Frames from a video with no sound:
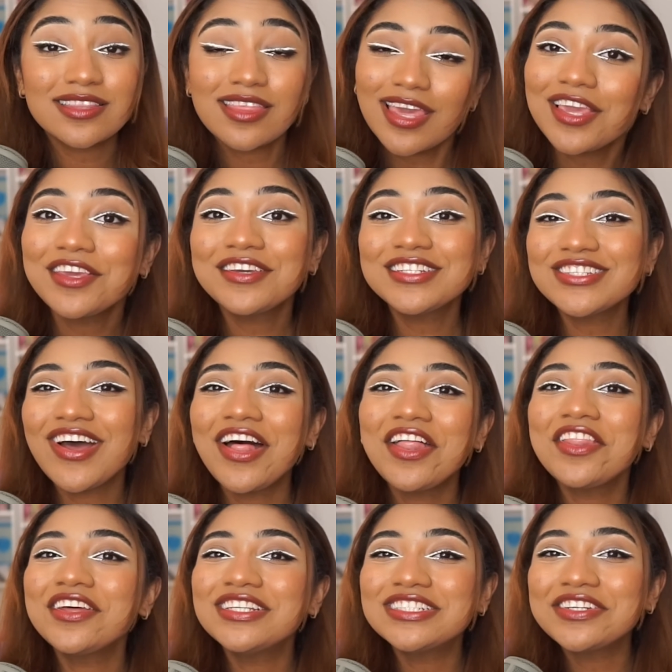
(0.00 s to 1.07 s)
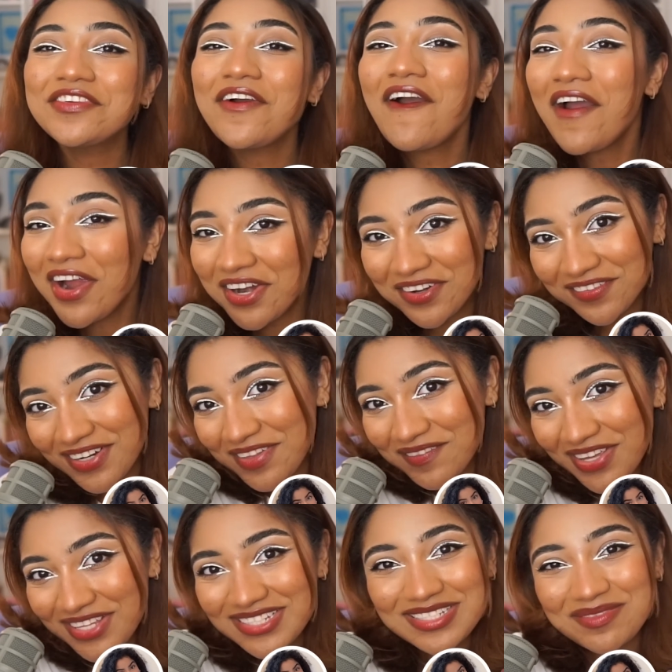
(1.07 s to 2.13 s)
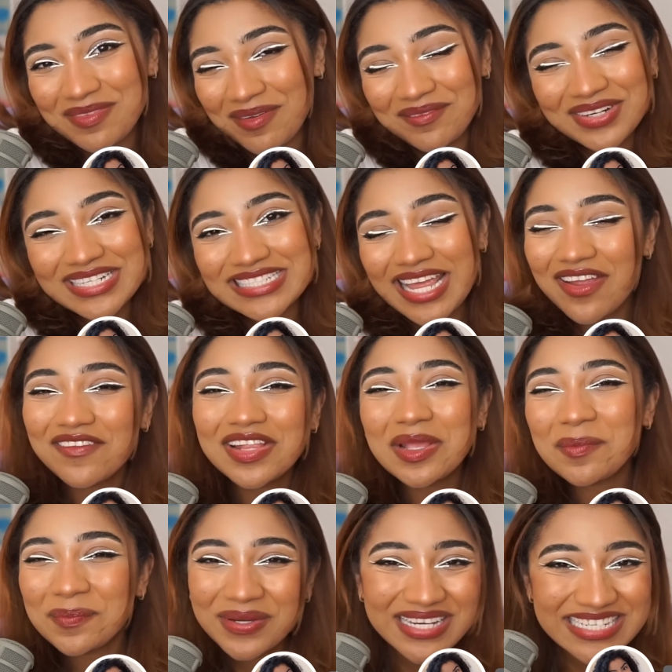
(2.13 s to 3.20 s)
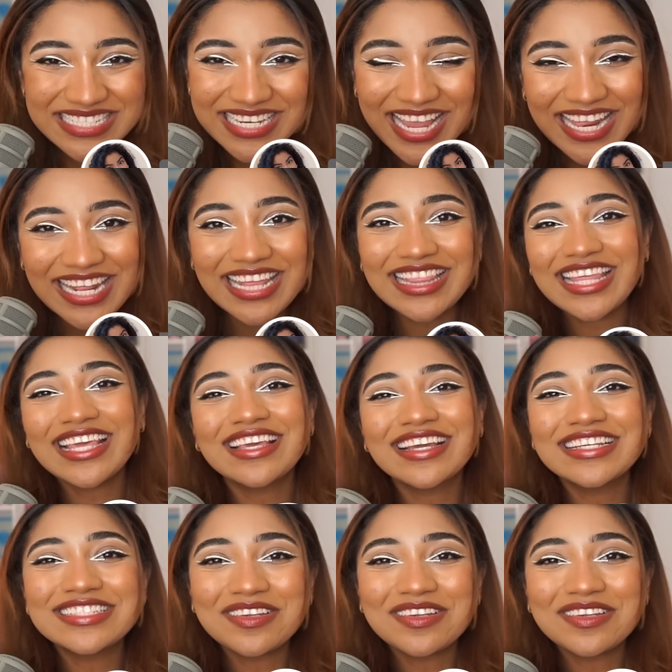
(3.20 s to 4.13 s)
thank you to all those who are already my YouTube members. I really appreciate it. Thank you guys so